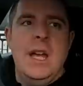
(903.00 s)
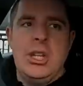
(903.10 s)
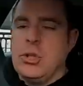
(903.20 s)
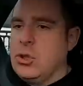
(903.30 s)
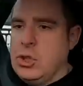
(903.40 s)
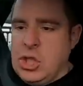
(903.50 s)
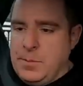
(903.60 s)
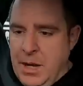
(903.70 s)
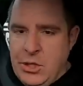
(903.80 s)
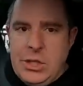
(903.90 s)
It's just the
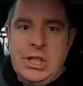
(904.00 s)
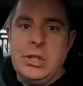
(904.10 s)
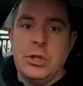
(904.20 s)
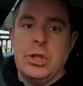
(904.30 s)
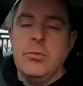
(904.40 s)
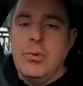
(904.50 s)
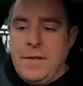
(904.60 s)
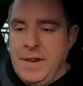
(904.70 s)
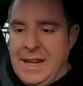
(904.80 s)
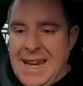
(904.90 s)
suspension is just
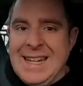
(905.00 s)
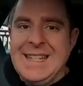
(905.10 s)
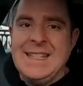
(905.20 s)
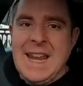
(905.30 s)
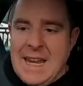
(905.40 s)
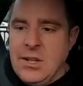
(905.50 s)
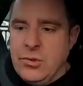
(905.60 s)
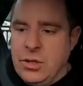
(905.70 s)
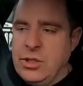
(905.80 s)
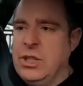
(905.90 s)
horrific. It is
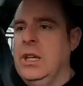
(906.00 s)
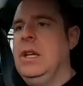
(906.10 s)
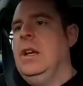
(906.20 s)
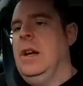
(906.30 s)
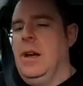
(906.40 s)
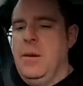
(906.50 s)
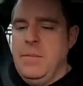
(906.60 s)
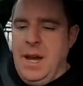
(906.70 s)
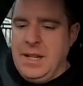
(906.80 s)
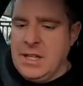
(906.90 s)
dangerous,
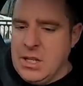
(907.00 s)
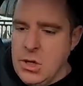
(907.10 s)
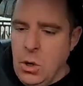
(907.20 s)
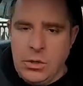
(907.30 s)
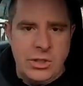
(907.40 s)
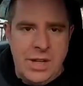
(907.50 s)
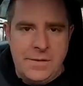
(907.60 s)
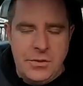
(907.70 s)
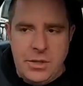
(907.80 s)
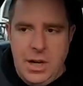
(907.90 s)
and it's not
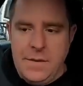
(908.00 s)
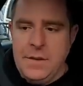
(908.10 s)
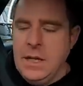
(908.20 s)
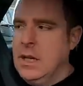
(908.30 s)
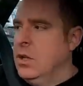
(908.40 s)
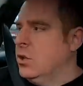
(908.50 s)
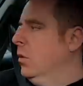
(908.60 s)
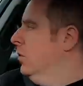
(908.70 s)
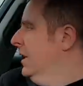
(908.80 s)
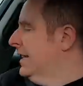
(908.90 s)
safe to drive.
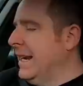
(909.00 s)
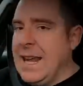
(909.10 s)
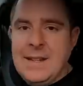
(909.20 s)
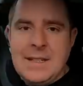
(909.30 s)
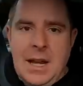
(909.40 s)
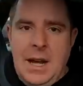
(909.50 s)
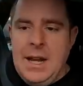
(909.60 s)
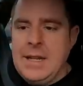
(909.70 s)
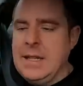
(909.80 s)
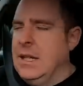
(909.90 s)
So let's get it
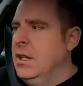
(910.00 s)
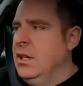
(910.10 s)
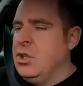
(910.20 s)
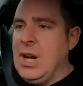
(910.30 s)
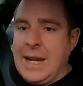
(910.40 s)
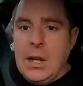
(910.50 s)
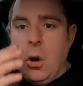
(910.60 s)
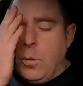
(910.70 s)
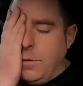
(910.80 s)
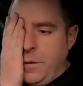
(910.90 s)
inside, jack it
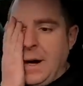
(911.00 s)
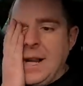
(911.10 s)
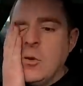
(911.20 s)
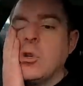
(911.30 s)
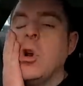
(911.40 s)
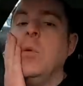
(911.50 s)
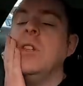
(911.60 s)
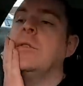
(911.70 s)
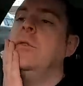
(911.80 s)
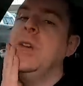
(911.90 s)
up and find out what's going on
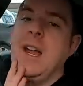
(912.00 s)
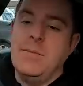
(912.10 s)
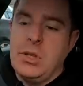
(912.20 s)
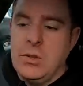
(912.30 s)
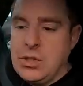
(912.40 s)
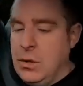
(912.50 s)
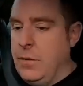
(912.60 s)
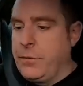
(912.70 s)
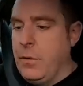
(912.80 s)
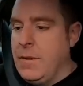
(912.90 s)
with this front end, because
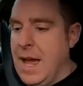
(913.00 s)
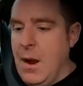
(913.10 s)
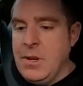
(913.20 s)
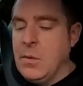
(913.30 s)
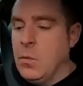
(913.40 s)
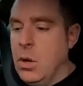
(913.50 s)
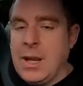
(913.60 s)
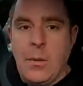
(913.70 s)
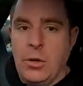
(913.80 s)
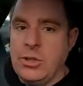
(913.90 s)
from there we can
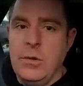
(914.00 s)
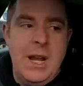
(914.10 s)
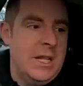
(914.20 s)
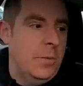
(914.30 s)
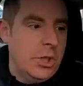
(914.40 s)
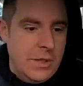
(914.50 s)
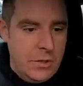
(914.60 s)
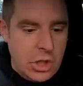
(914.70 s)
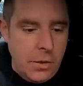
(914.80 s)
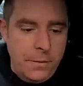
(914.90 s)
work out what to do next. Because if
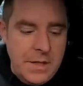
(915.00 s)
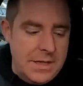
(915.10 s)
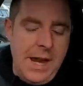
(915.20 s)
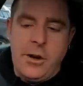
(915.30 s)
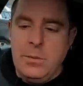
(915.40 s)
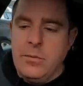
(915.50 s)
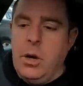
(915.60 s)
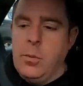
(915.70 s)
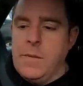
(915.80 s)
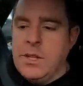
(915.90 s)
there's something terribly
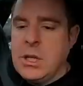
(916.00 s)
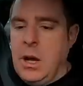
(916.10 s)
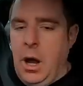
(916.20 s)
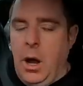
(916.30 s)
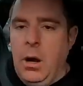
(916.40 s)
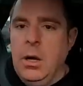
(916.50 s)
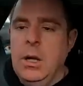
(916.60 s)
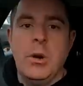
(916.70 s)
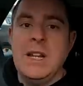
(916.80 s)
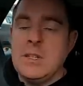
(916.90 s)
wrong with this car,
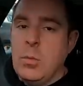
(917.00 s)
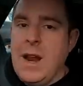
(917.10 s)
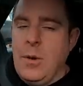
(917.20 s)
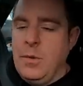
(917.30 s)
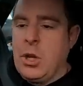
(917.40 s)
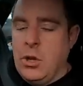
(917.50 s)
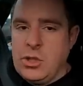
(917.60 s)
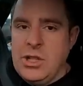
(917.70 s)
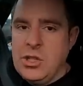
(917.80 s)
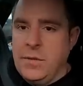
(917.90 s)
we're gonna need to weigh up the
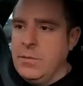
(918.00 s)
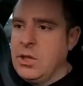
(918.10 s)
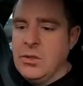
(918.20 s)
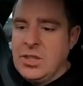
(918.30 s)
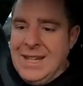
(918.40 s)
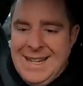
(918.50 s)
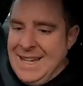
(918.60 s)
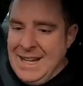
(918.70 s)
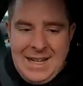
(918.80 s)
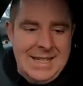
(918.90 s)
costings of it, because
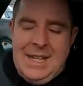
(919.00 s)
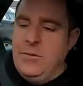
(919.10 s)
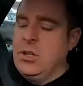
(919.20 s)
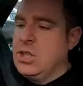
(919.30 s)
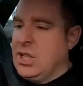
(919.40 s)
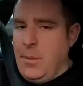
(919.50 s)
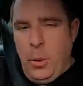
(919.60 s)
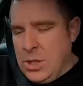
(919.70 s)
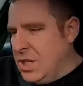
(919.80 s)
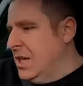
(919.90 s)
like I said, if we're gonna start
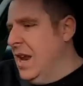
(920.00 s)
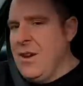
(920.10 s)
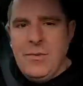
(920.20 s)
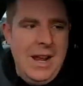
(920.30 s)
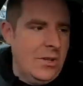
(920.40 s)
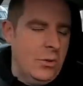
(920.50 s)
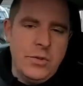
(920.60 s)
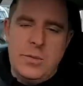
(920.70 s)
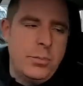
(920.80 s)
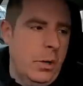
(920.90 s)
putting steering racks or
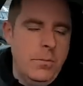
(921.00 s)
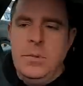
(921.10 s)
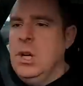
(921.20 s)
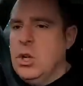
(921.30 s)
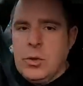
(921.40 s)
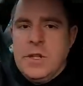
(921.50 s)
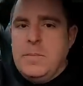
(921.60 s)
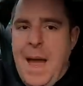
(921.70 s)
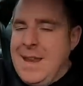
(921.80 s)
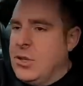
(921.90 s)
there's a problem, so it's
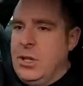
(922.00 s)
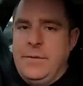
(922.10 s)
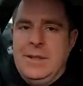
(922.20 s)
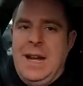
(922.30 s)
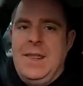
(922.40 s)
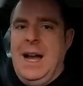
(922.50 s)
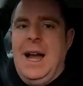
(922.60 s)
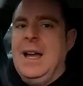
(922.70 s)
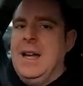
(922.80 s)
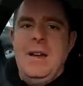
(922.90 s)
bent or anything like
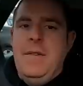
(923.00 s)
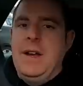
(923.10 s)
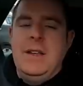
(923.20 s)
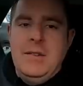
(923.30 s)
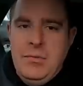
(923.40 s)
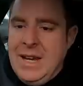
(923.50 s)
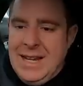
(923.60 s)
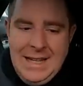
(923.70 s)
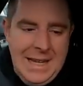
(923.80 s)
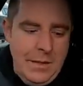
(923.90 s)
that, then
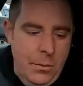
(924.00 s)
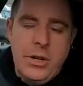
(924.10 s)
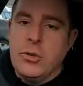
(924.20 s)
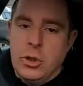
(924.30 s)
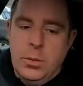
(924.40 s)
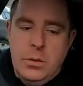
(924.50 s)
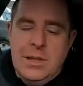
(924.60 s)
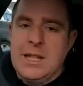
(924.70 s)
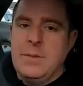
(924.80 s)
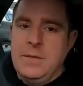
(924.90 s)
really we're in trouble,
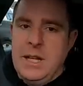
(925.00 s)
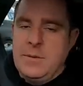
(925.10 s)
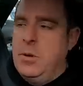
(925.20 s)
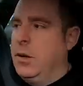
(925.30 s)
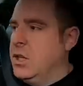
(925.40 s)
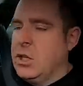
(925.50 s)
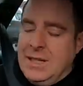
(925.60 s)
let's be honest.